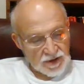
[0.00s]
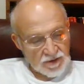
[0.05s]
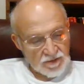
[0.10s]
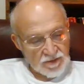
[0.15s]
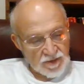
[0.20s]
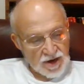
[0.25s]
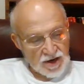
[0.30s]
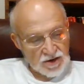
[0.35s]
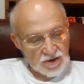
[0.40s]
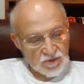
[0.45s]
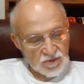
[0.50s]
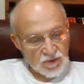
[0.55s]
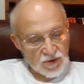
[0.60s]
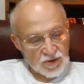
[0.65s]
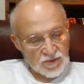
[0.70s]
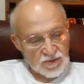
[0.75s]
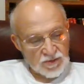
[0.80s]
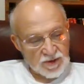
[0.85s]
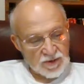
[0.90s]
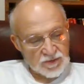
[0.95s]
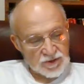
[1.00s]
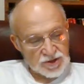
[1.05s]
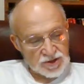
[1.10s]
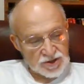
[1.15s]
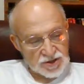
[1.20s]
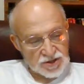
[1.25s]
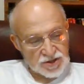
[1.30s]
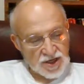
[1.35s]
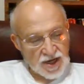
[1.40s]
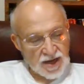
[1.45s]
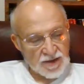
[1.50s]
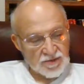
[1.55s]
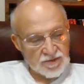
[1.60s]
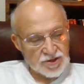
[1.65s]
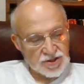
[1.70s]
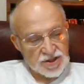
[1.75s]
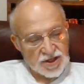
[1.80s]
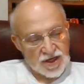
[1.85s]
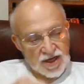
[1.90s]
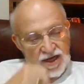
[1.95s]
Modern Woodmen was
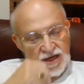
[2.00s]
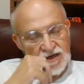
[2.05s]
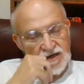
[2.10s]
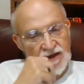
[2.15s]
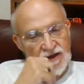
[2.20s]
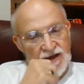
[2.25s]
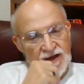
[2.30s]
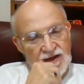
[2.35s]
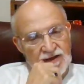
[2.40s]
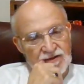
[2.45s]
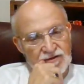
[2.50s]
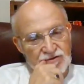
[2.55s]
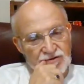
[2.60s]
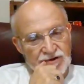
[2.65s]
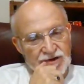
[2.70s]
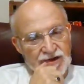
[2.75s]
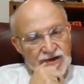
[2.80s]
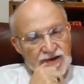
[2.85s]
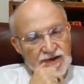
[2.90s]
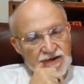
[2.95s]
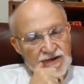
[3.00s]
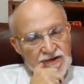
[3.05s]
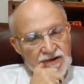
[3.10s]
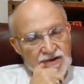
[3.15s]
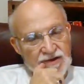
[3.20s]
established in 1883,